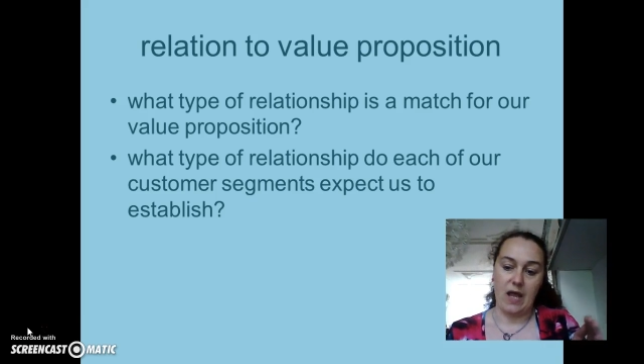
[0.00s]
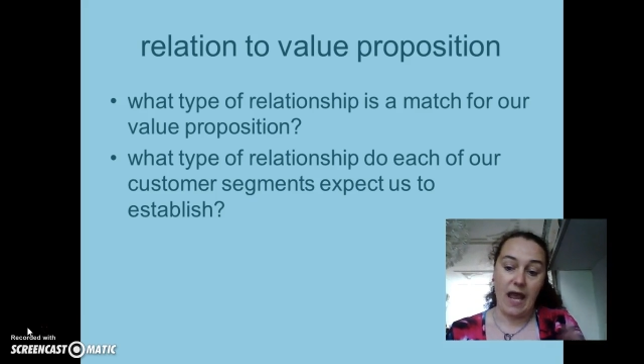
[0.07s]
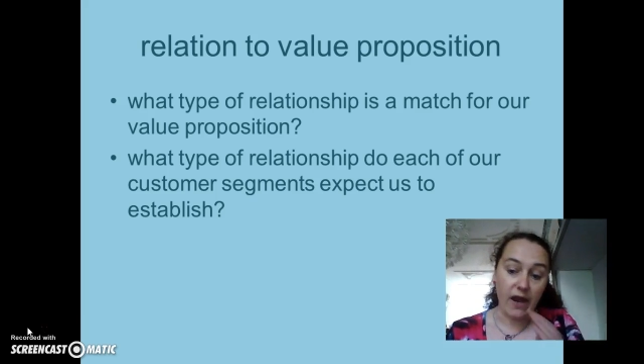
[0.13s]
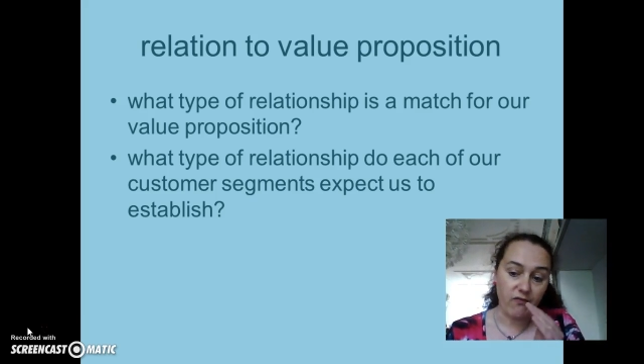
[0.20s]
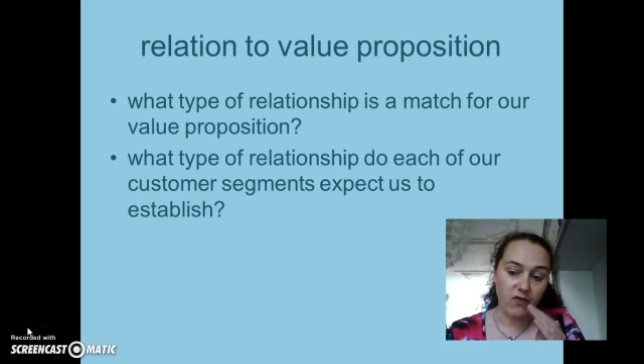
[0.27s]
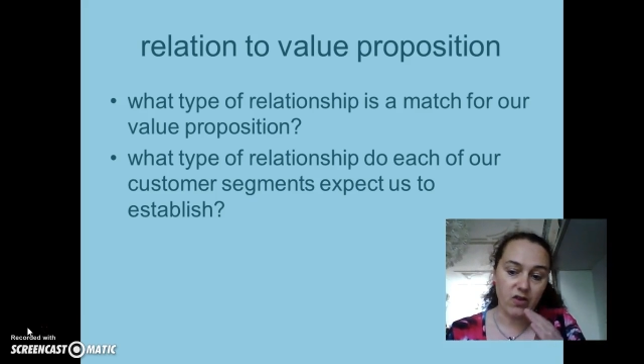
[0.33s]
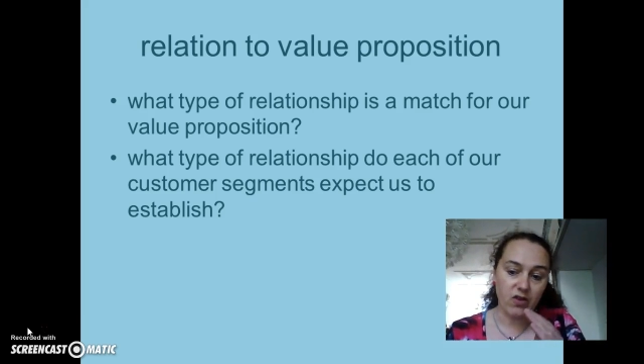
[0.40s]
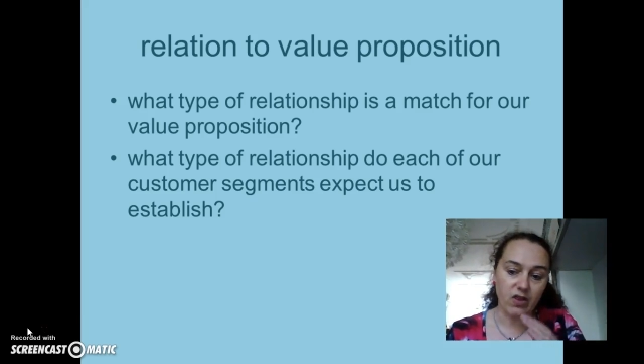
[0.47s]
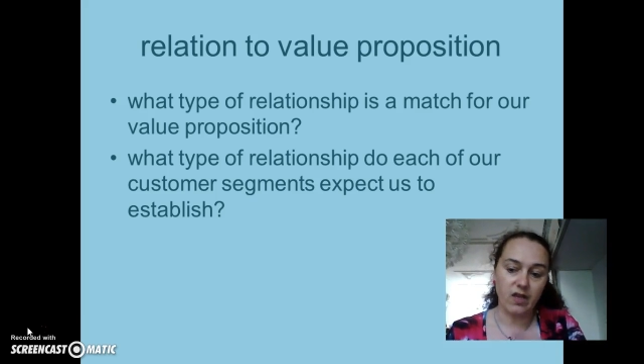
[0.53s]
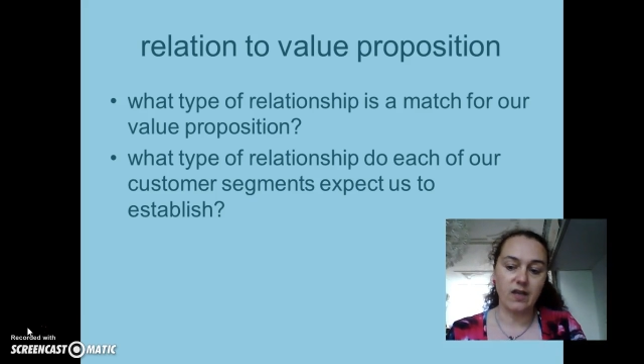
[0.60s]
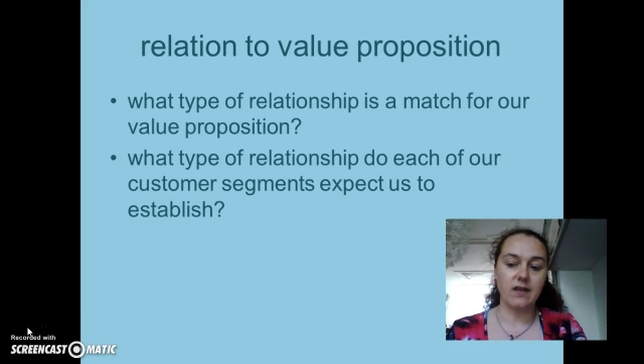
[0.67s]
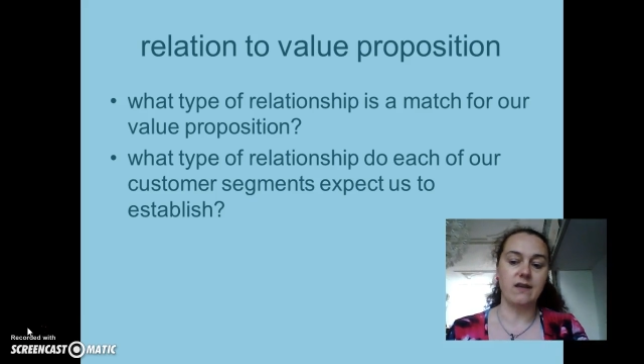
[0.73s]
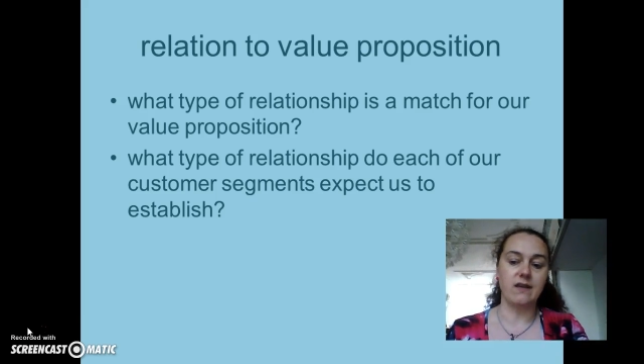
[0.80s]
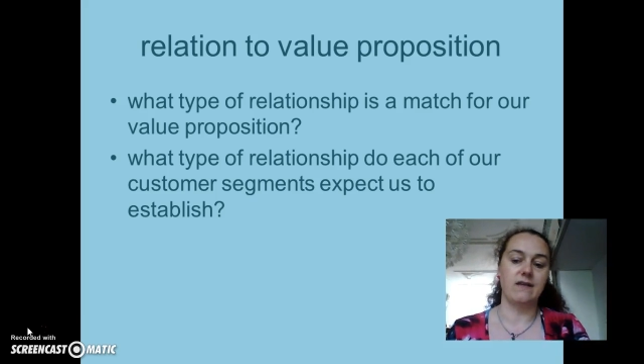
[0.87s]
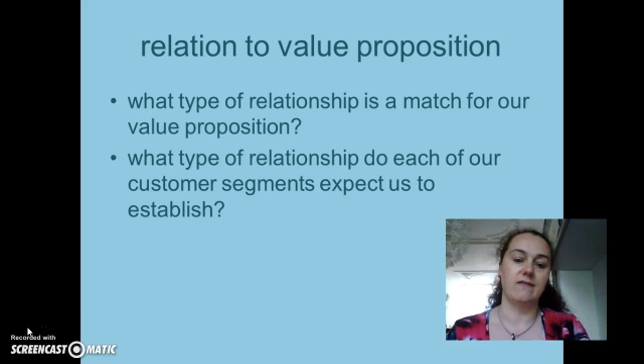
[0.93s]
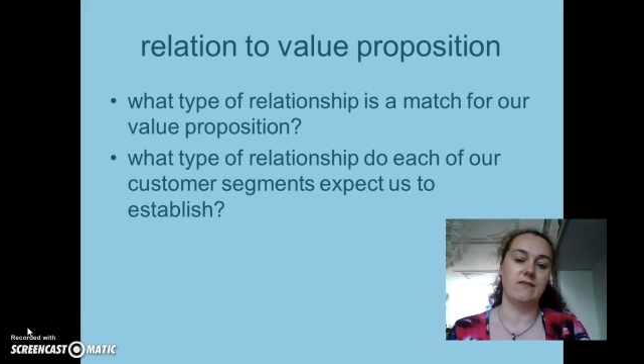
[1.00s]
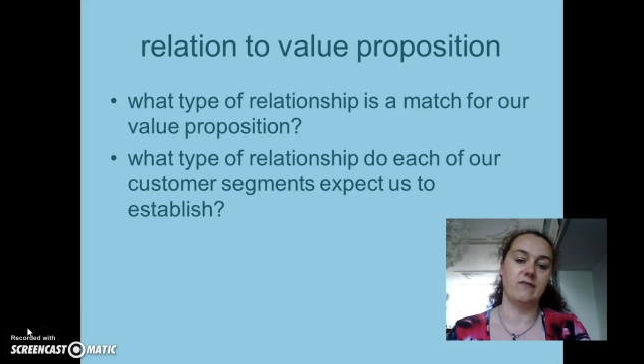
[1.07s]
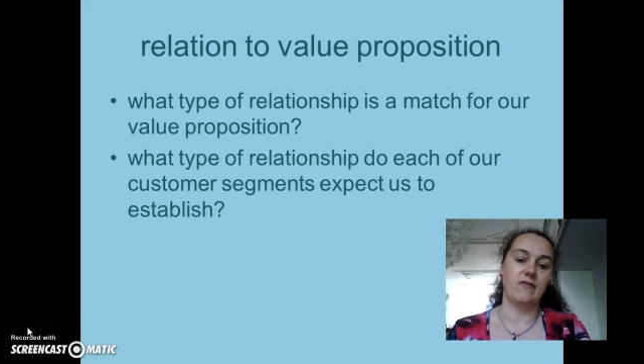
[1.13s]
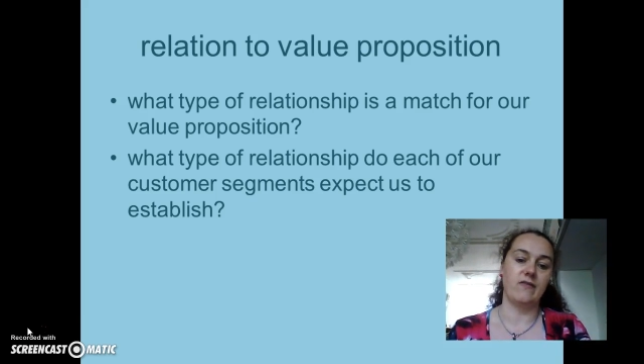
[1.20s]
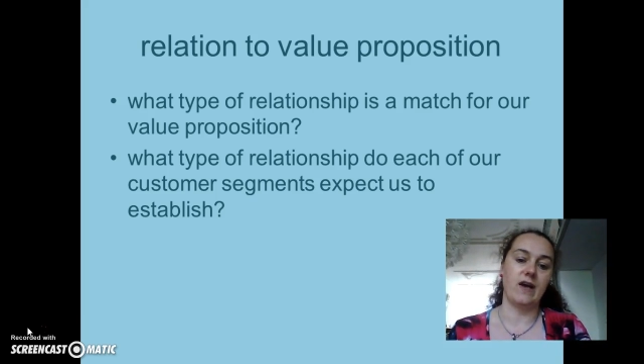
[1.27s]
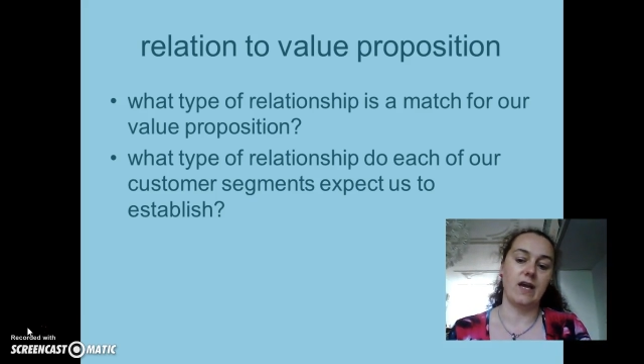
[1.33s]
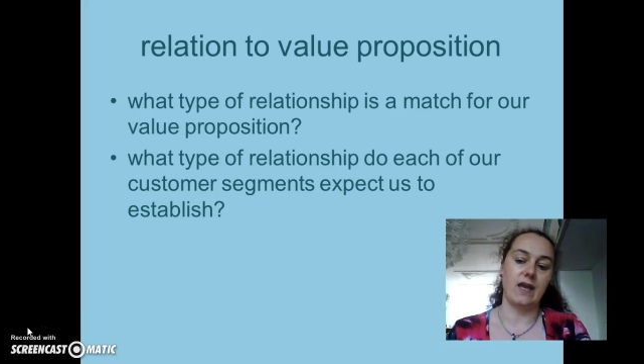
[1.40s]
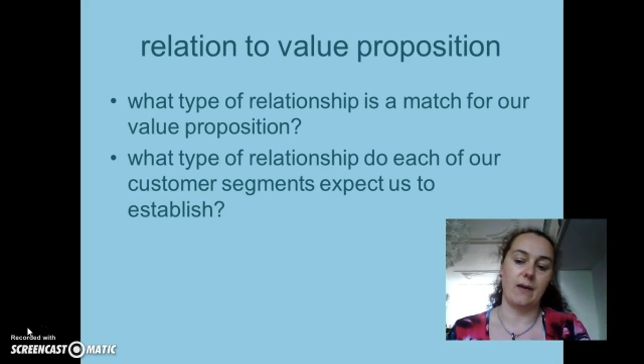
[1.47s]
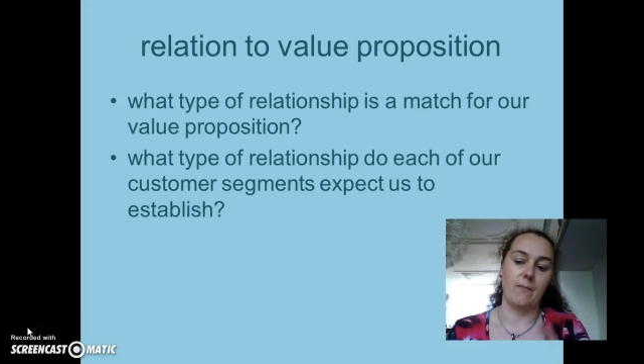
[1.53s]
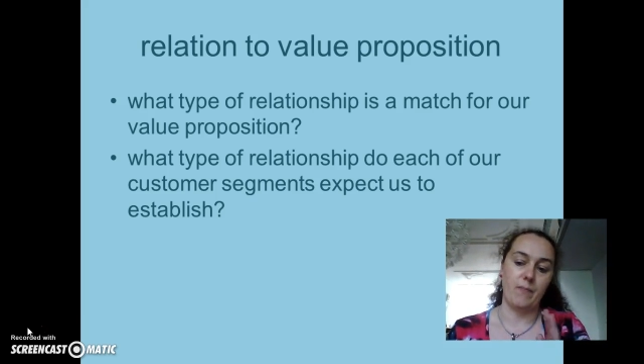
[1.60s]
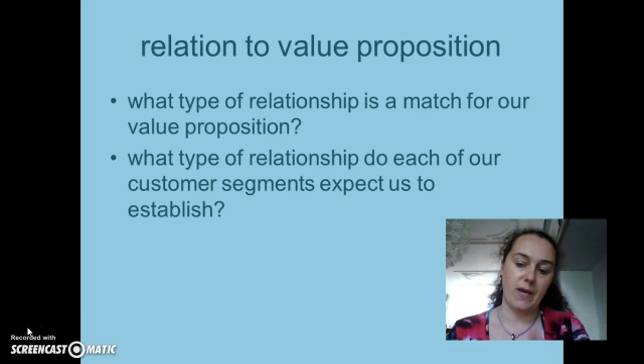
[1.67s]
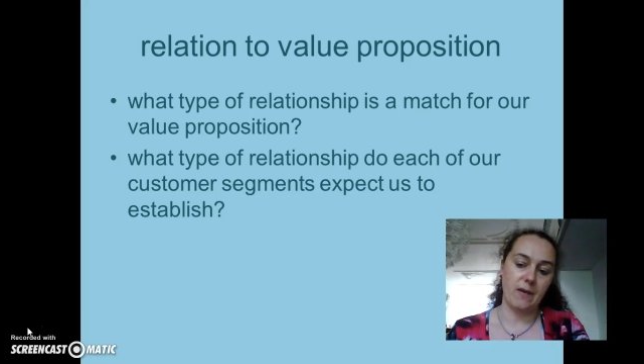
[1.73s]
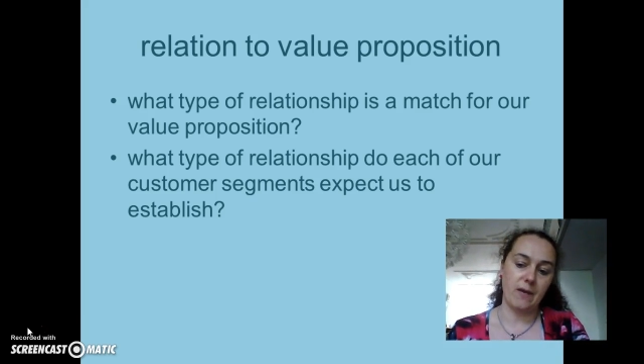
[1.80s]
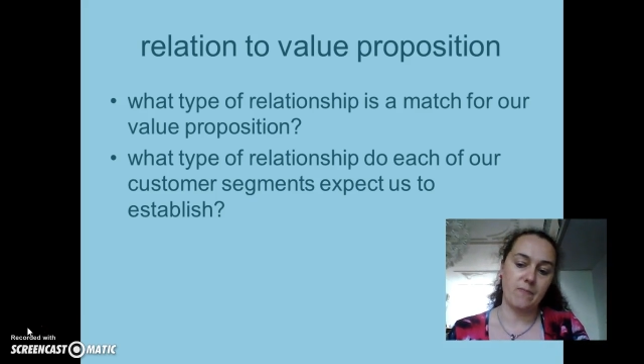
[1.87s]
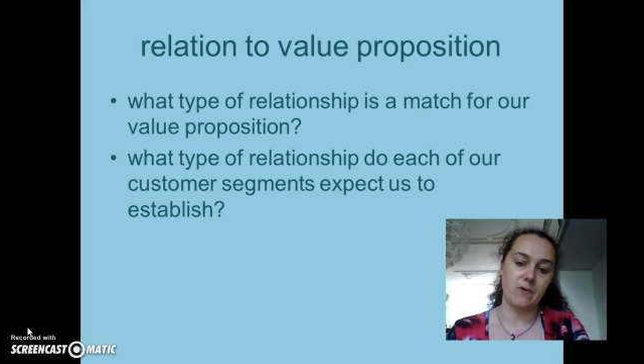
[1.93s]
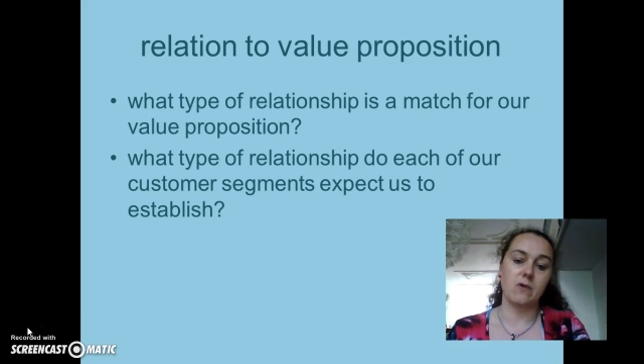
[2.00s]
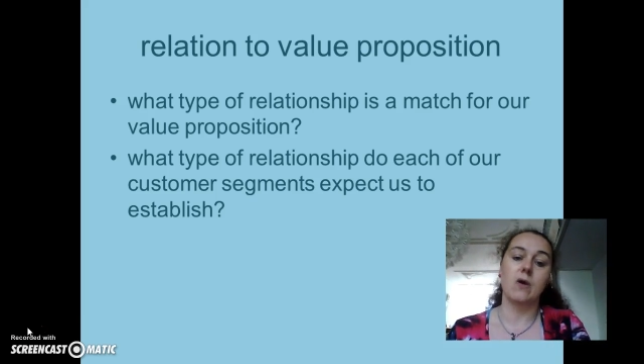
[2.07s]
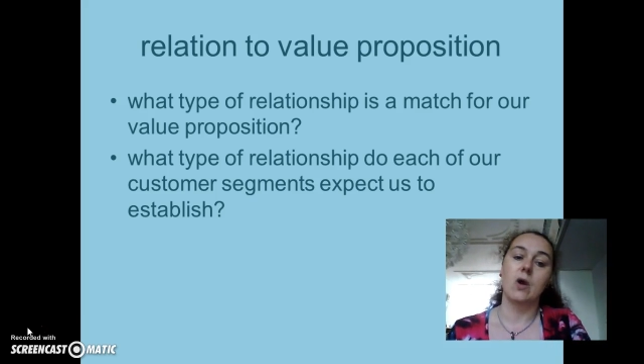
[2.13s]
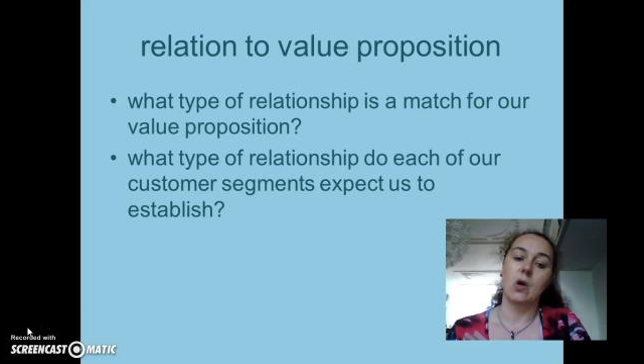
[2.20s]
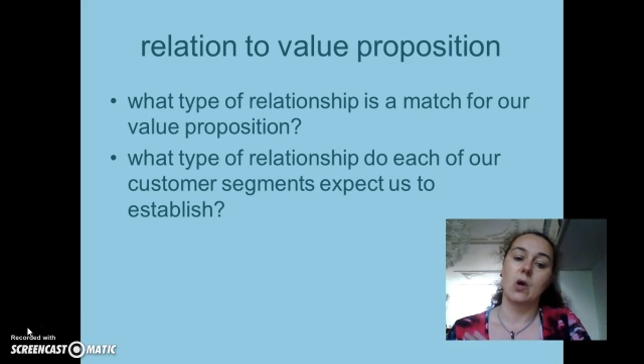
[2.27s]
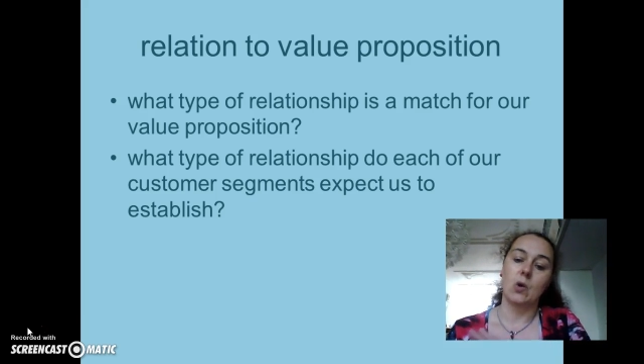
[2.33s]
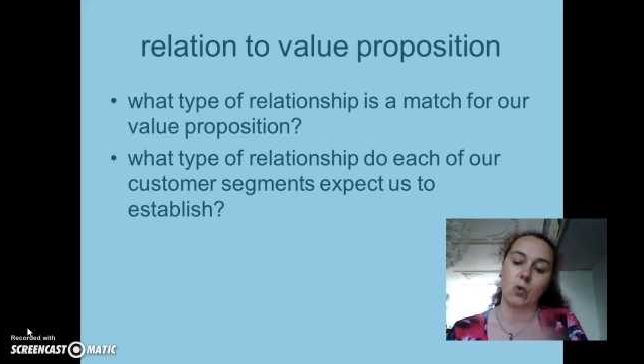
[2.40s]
everything via paper,